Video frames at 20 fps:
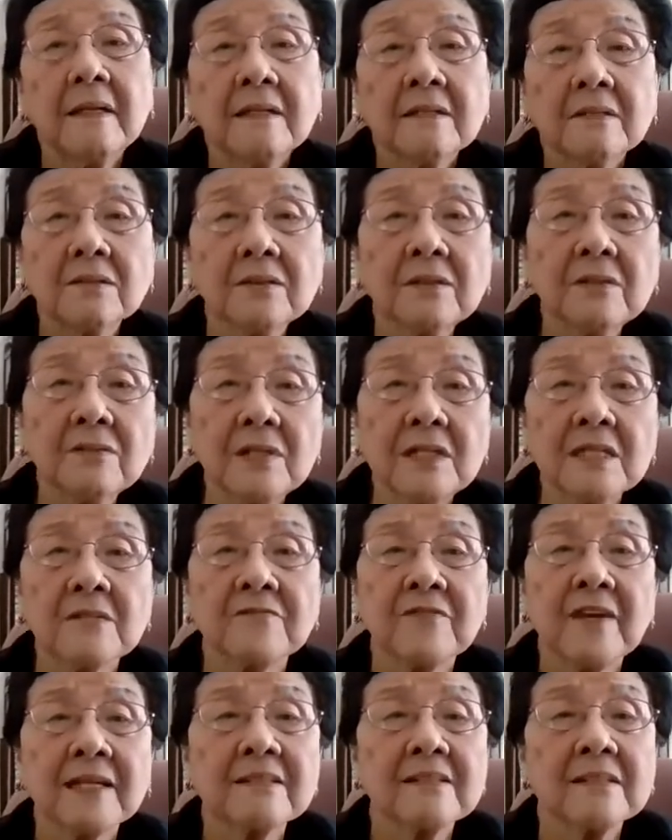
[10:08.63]
So the risk
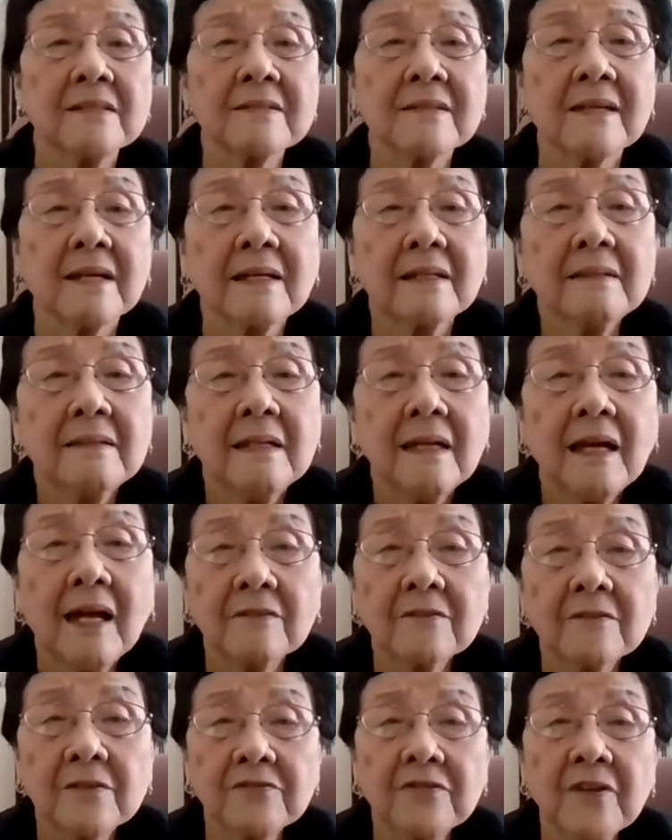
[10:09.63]
factors are,
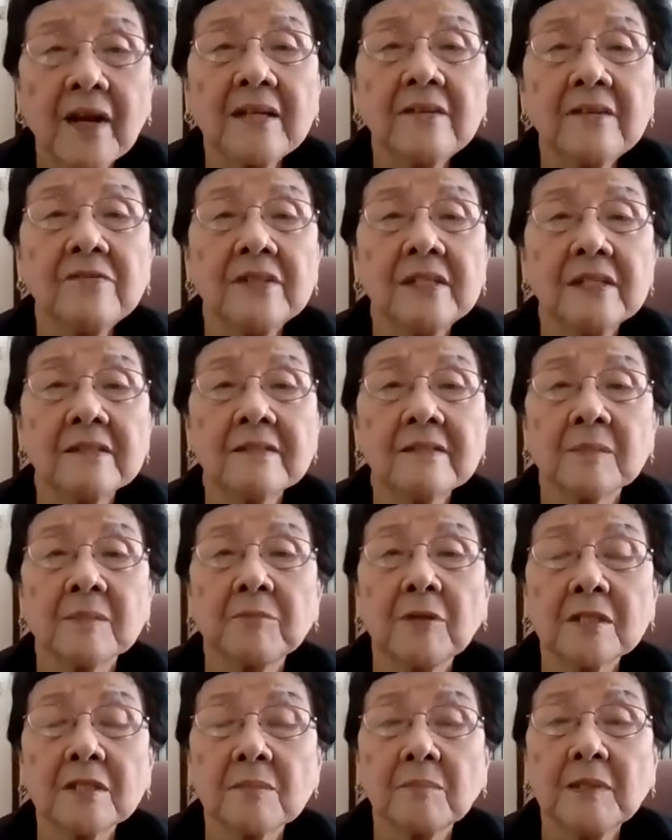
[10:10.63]
after 5 years,
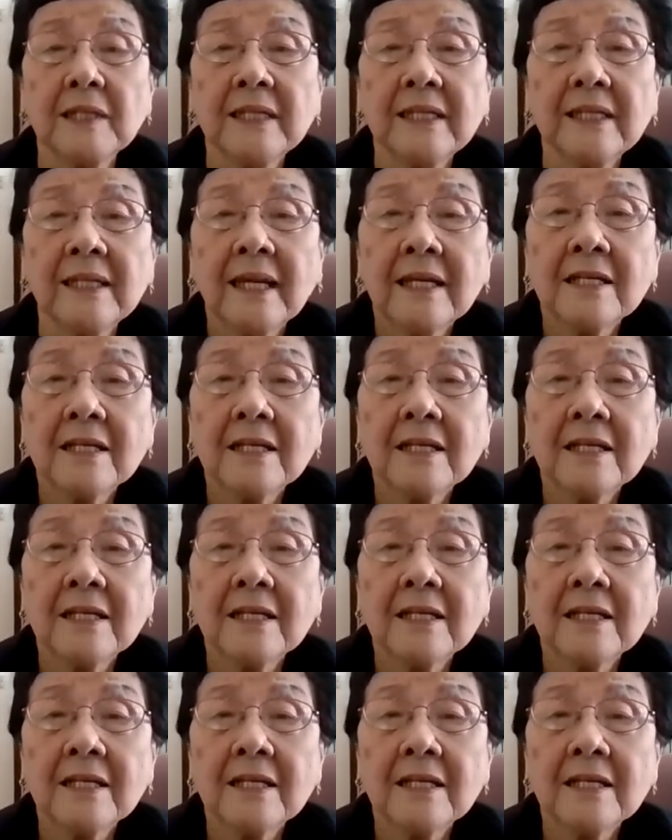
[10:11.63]
approximately